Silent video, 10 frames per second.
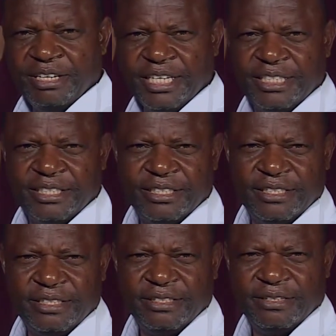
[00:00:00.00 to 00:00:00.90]
Edet
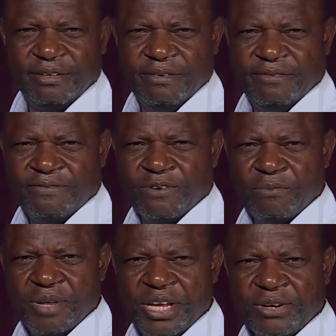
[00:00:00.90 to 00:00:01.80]

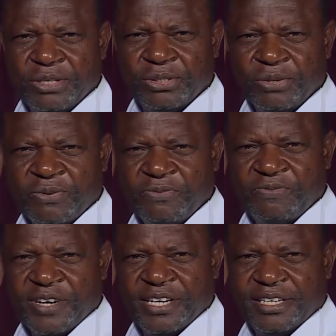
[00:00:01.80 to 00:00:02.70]
from Ikot
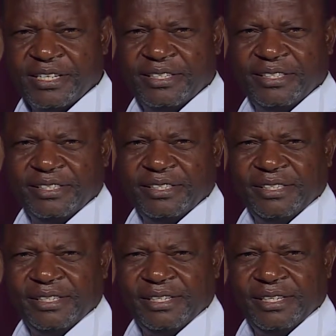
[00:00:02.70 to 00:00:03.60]
Okunfang,
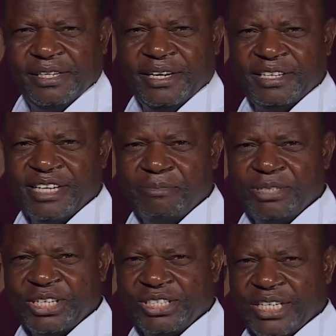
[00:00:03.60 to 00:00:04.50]
Nigerian
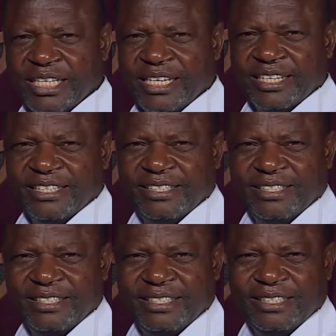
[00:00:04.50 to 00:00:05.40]
Mission Center.
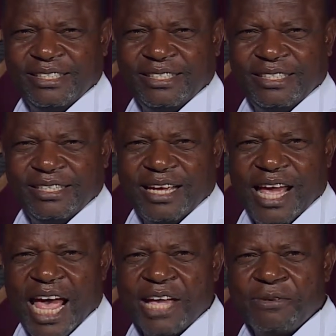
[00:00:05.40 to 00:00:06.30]

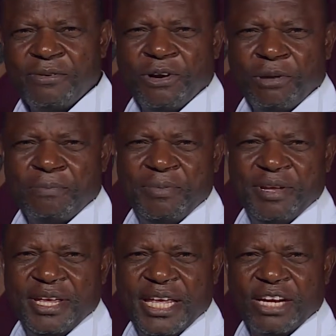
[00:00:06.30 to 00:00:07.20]
I grew up
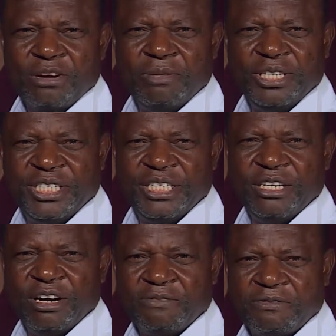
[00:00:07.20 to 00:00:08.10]
in Community
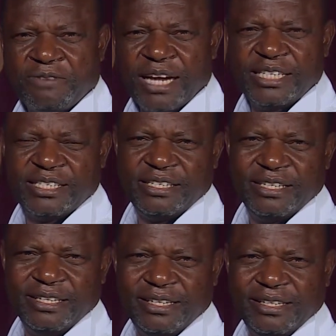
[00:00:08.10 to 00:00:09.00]
of Christ
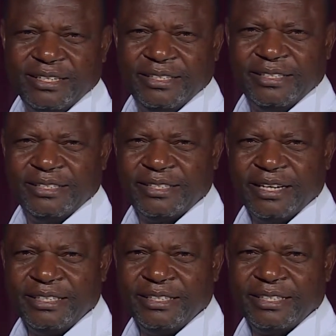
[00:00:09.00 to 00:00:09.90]

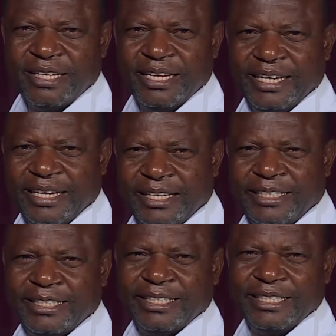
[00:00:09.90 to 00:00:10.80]
since
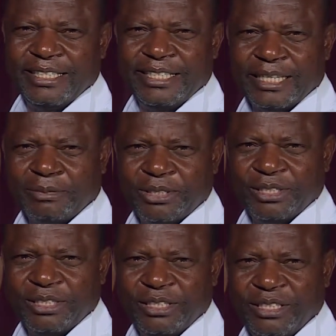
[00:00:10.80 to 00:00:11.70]
its
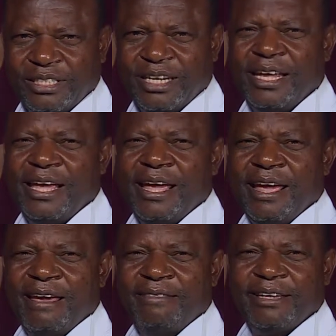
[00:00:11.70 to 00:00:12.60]
inception
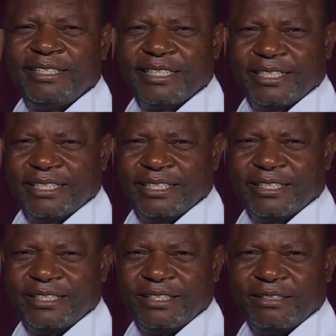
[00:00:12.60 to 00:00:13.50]
in the
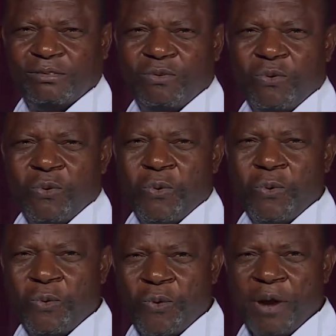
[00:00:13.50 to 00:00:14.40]
60s
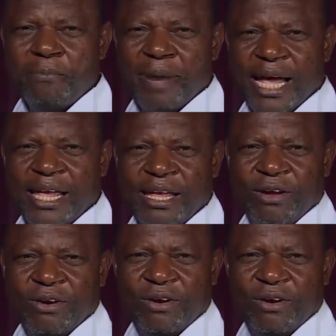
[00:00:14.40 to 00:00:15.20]
when my